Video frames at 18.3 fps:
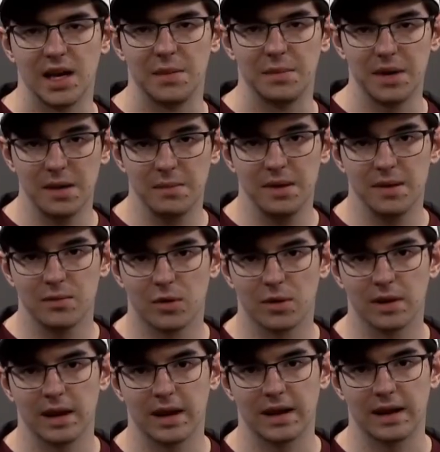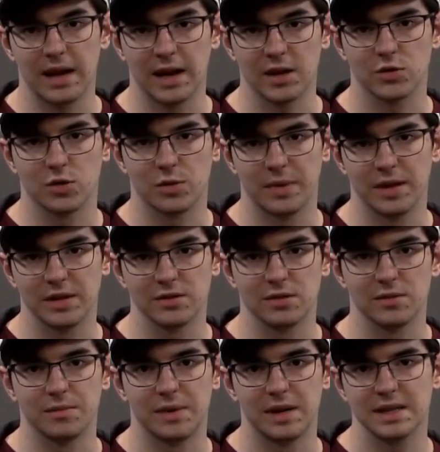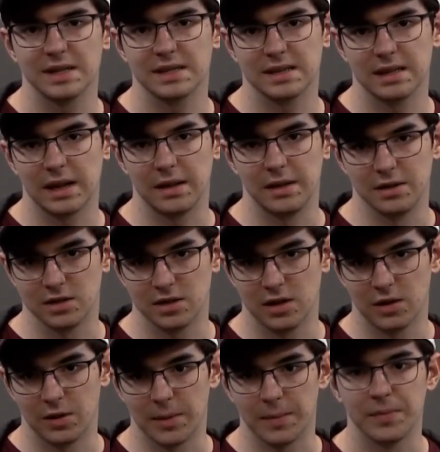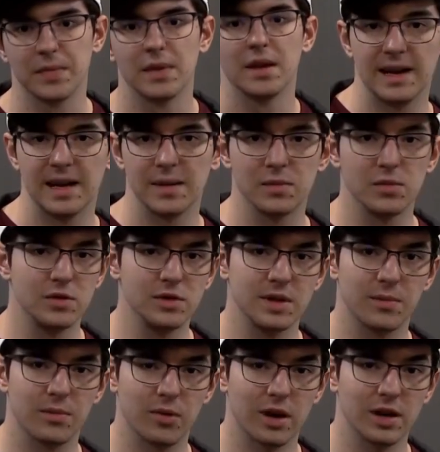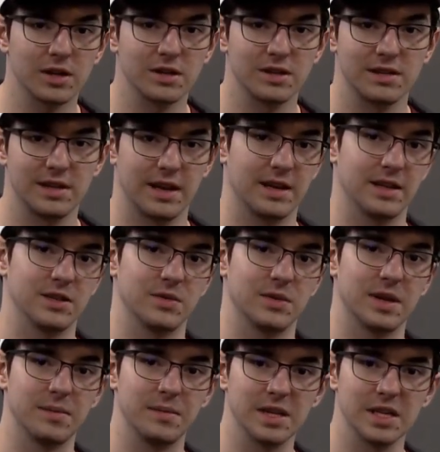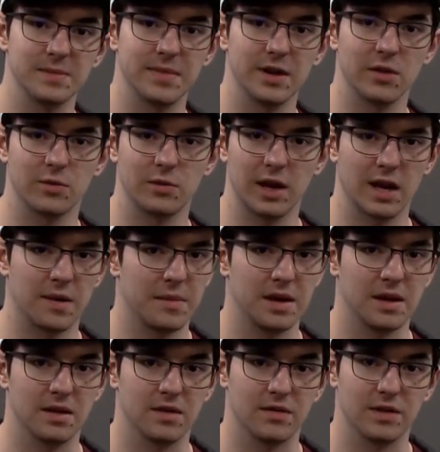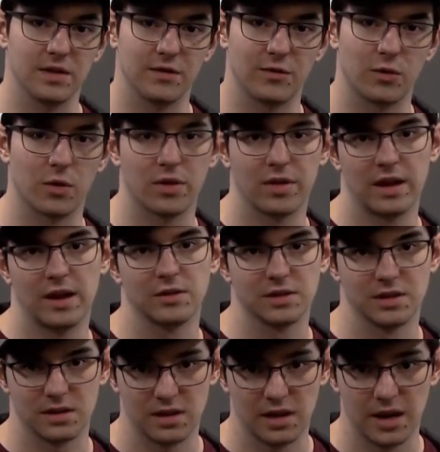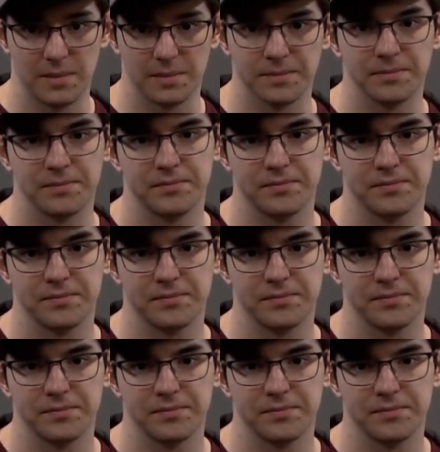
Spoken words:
It may be more like an actual pencil, but it's slightly slower, and I'm losing precious seconds when I misspell recommend for the 4,000th time.